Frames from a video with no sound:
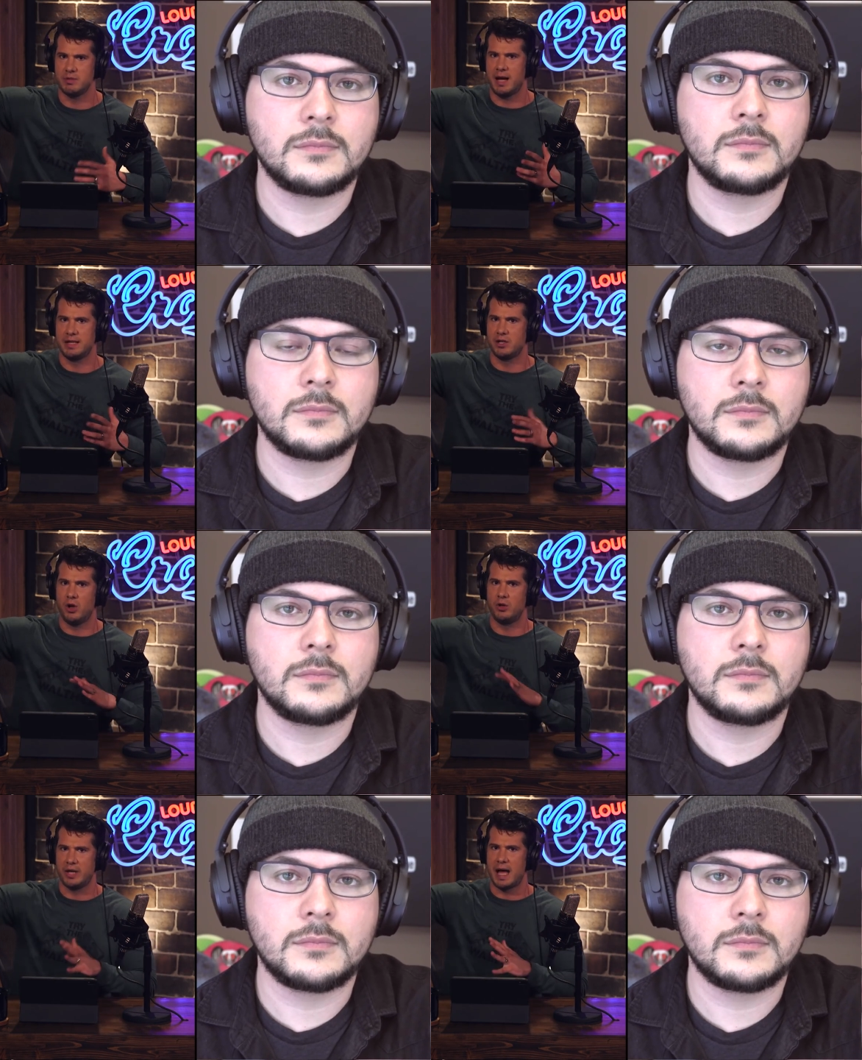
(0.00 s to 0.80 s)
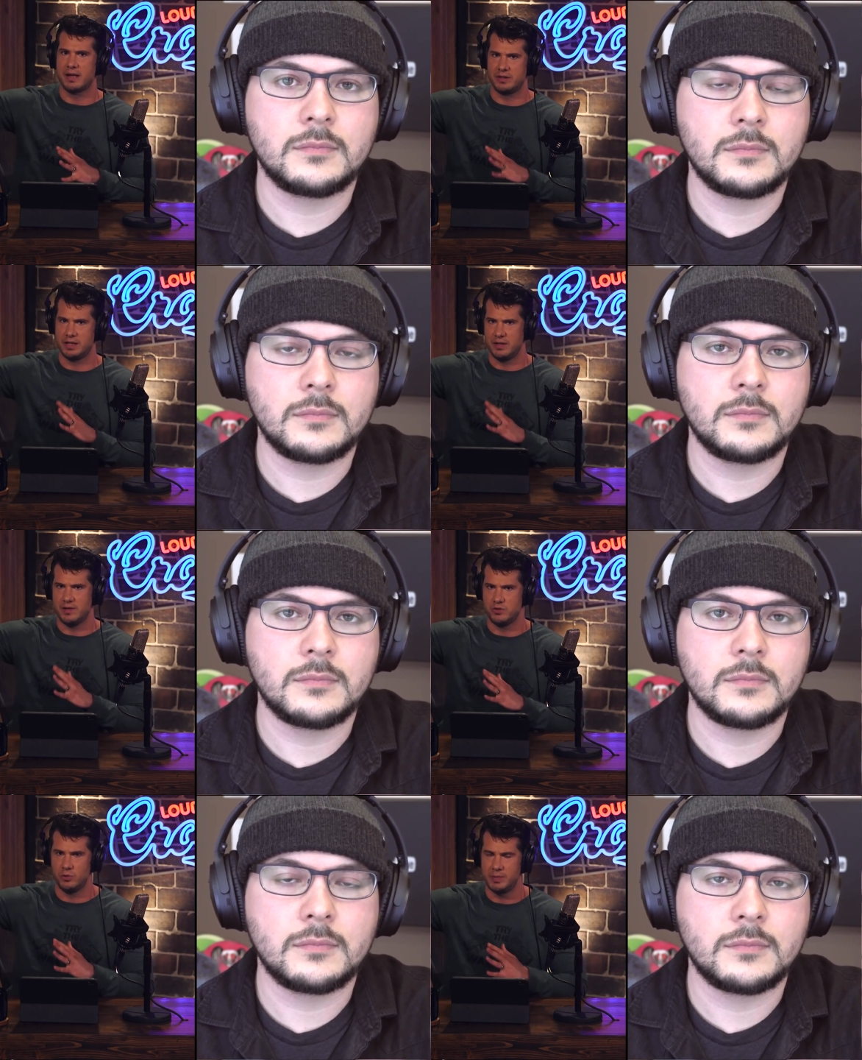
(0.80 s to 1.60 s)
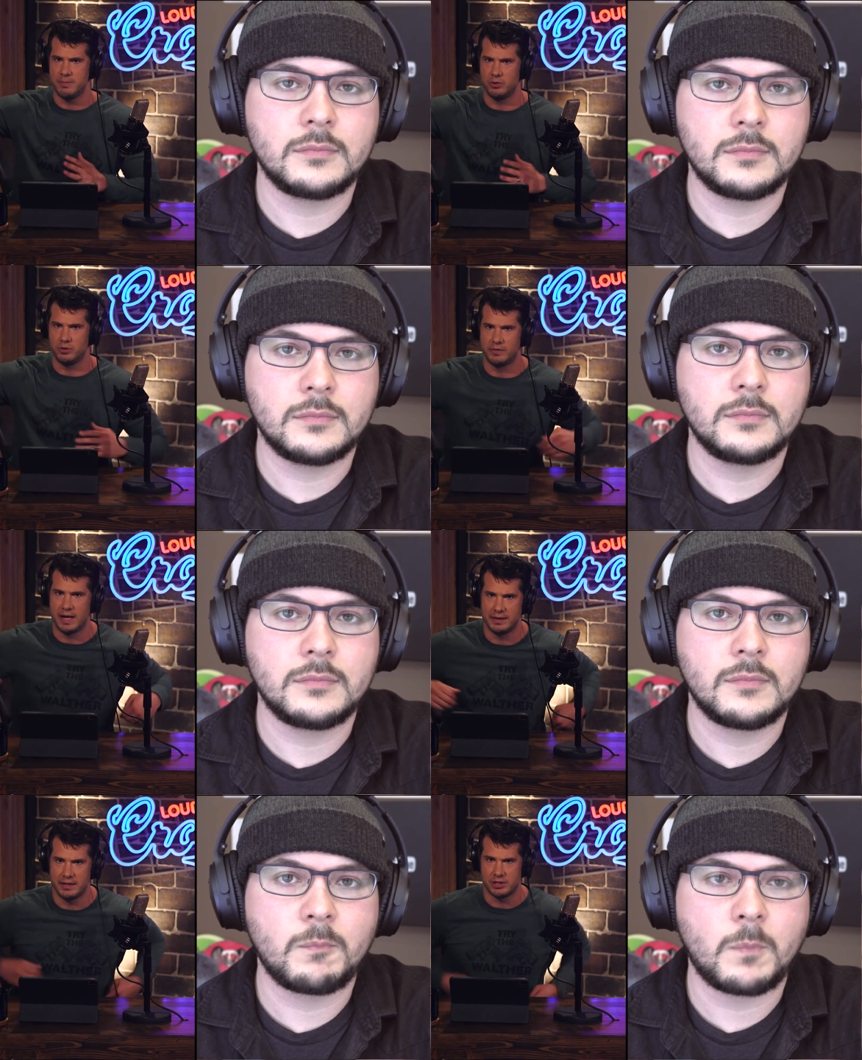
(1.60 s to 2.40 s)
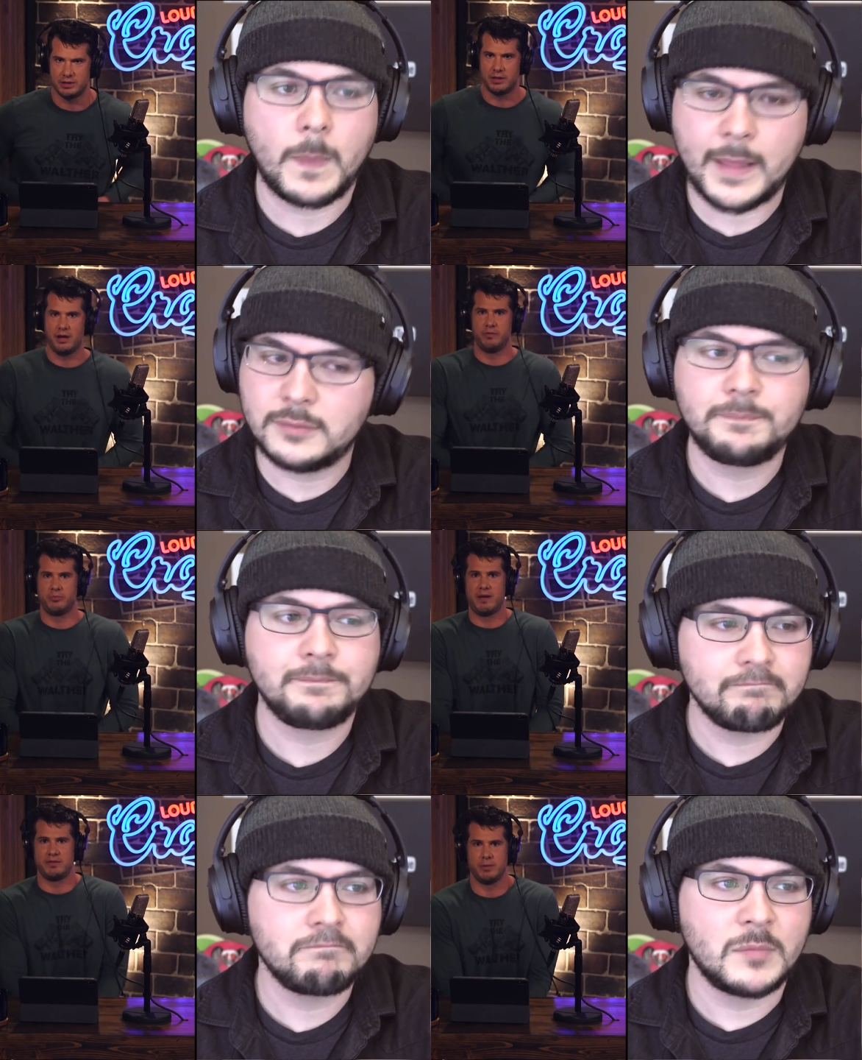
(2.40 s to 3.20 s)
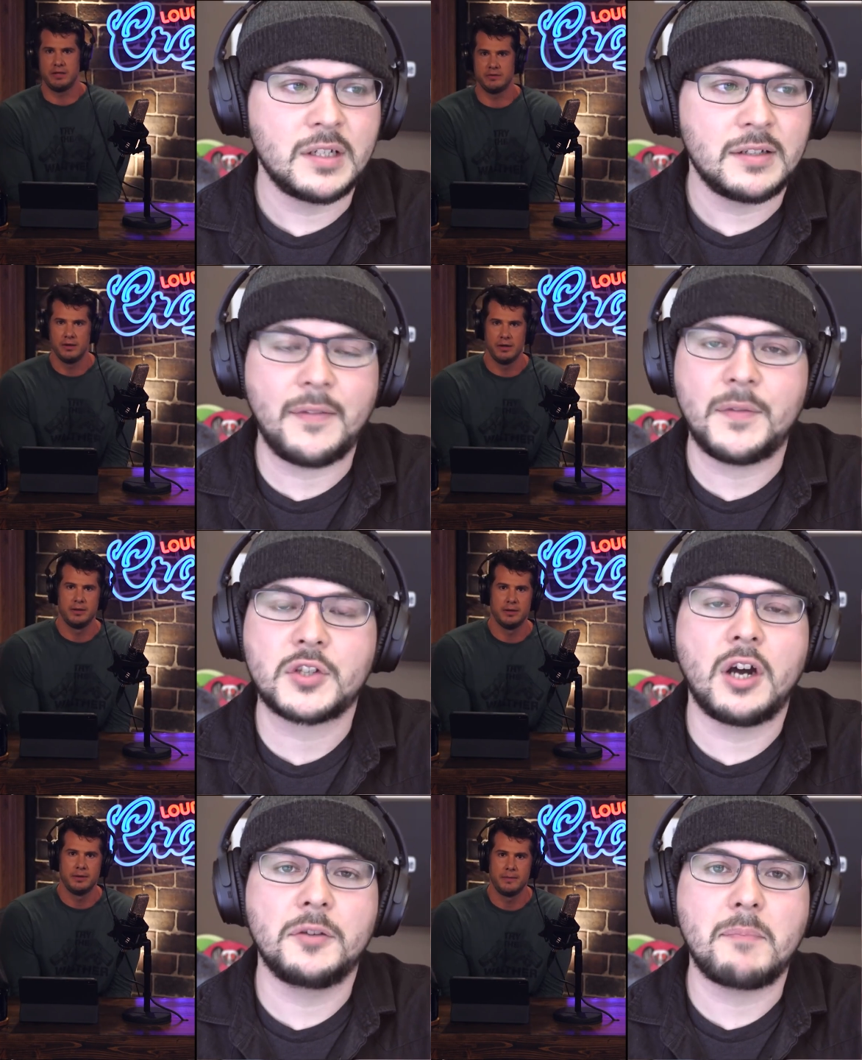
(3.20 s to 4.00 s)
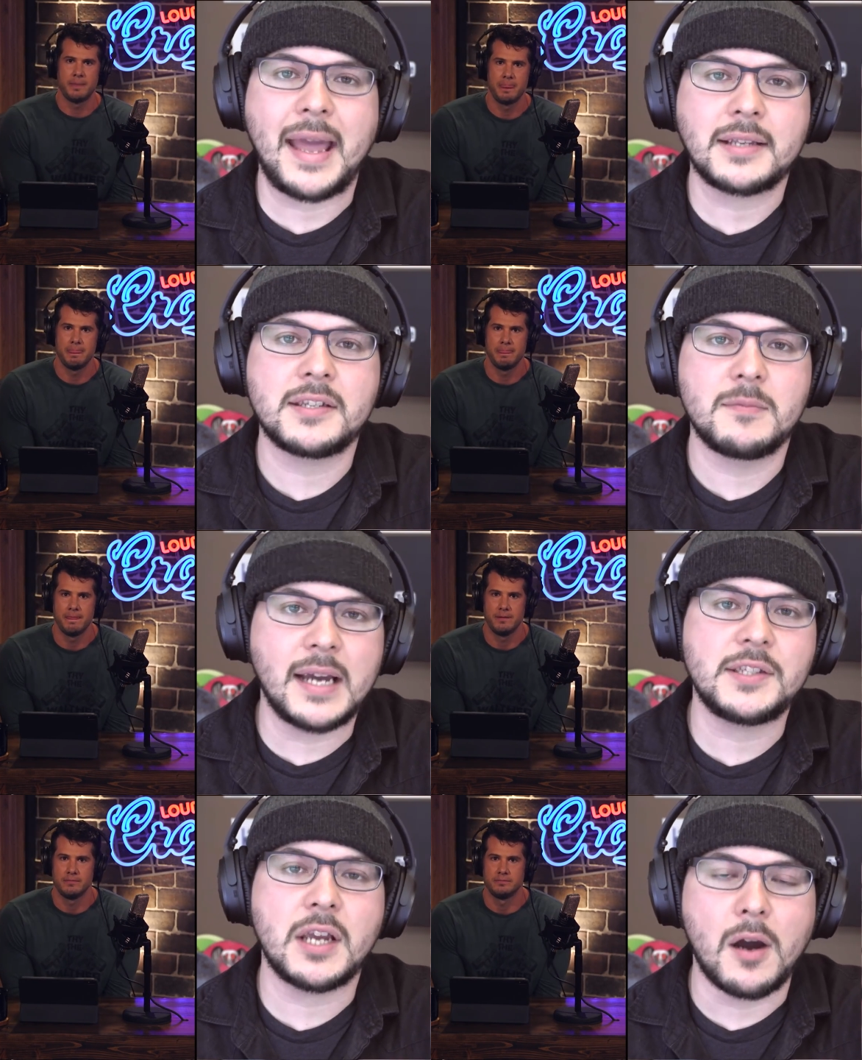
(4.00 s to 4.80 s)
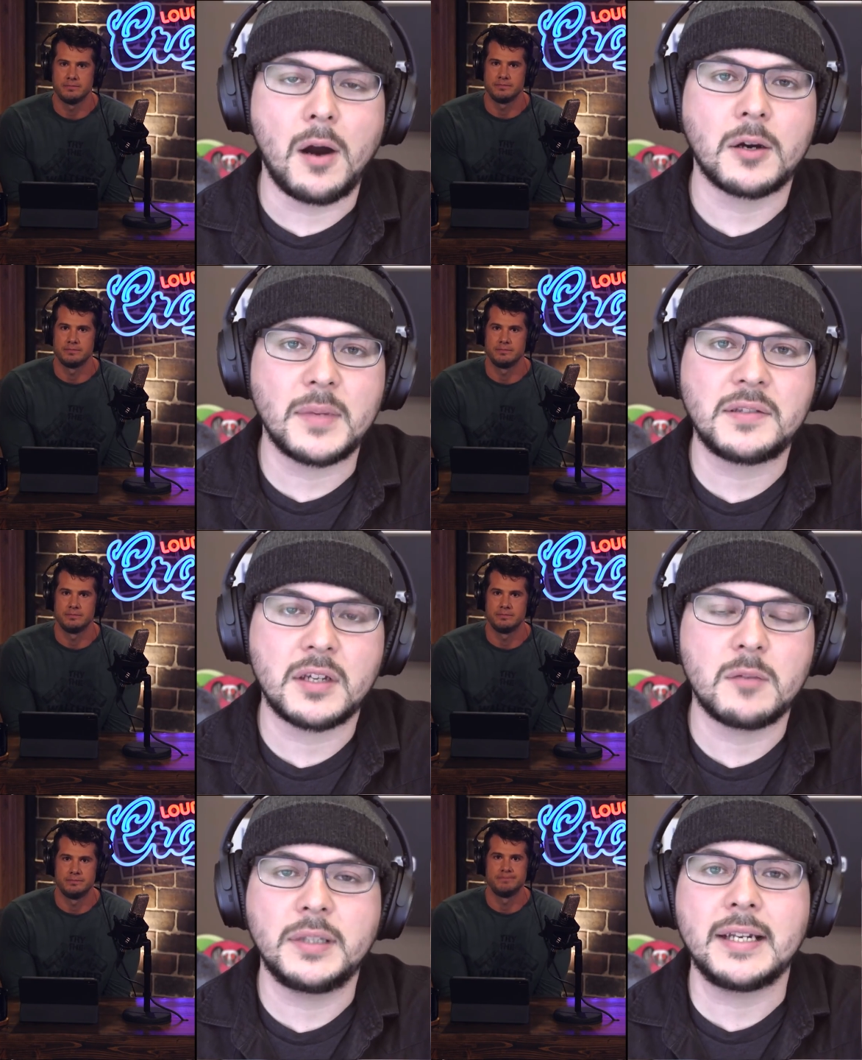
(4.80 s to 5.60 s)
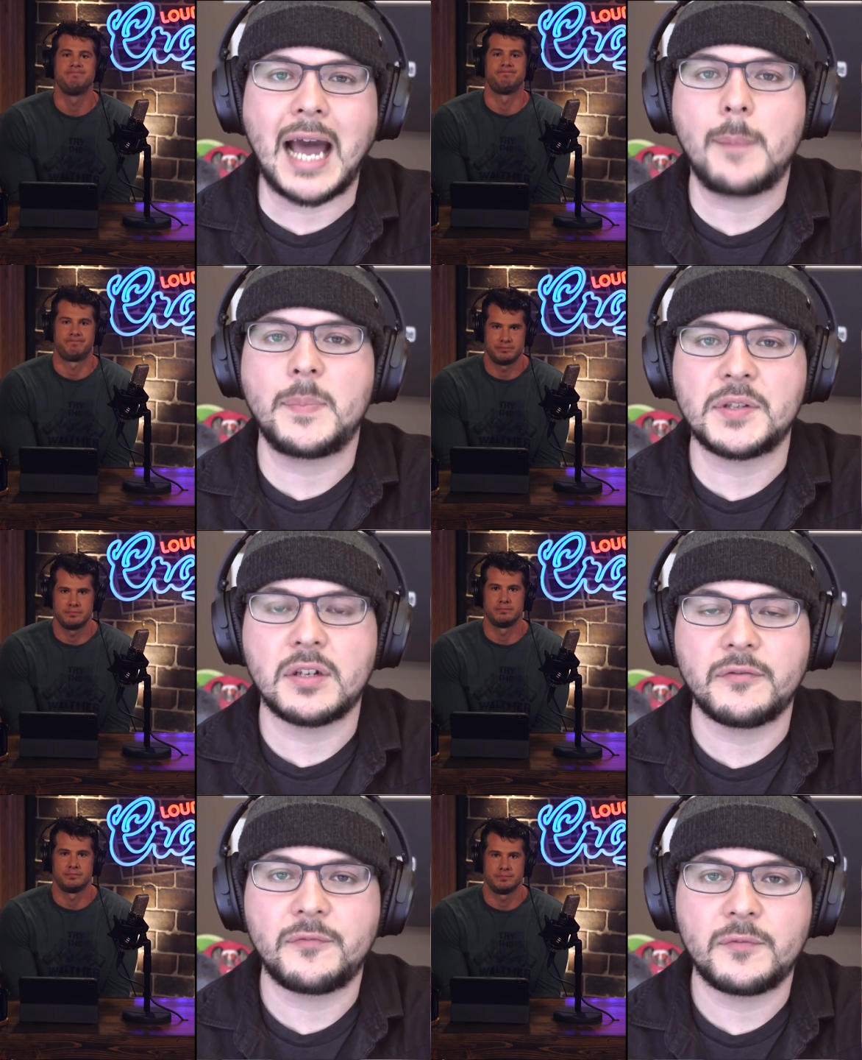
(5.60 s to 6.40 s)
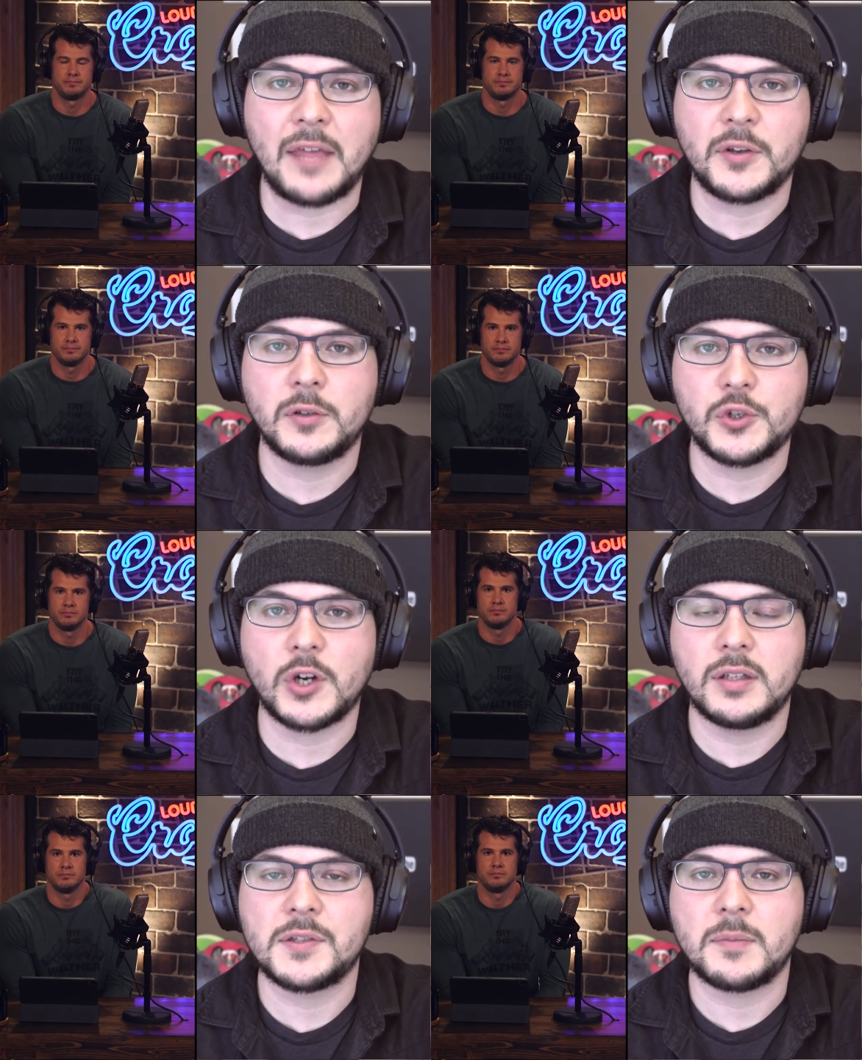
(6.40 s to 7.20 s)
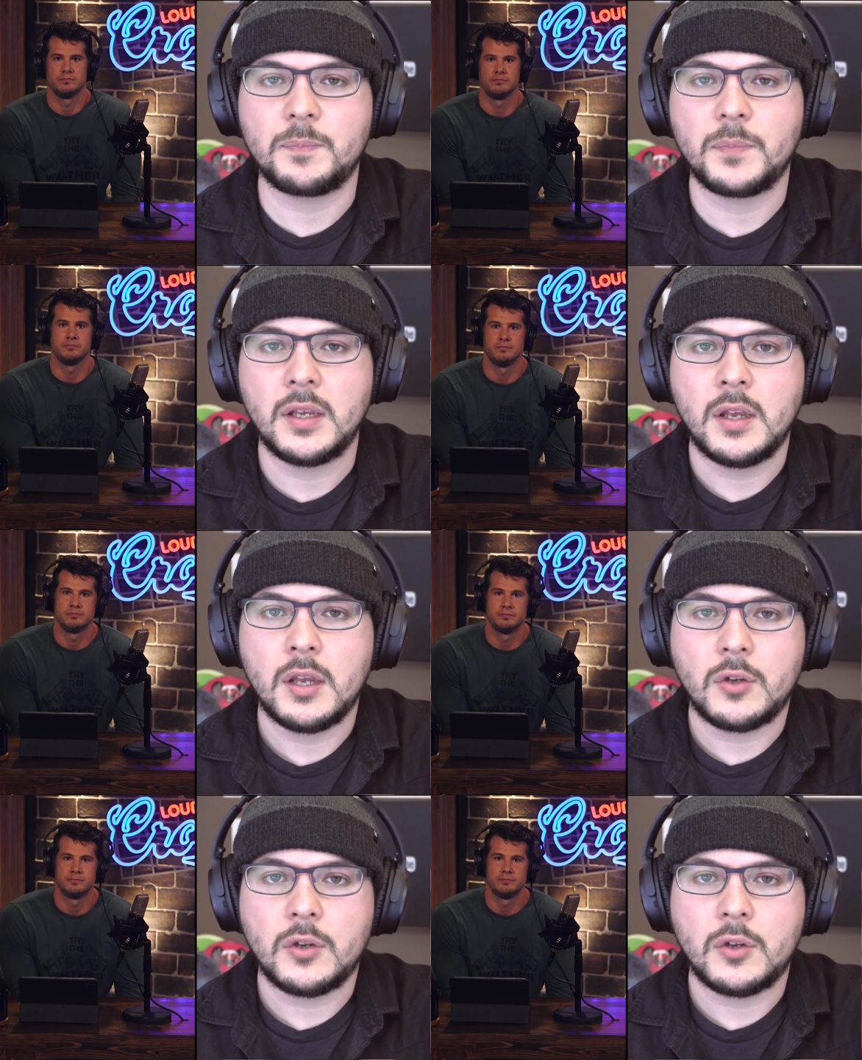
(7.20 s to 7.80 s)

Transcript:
Speaker 1: to mind at all doxing individual people or violation of privacy rights.
Speaker 2: Yeah, that's called maximizing harm. It's the complete opposite of ethical journalism.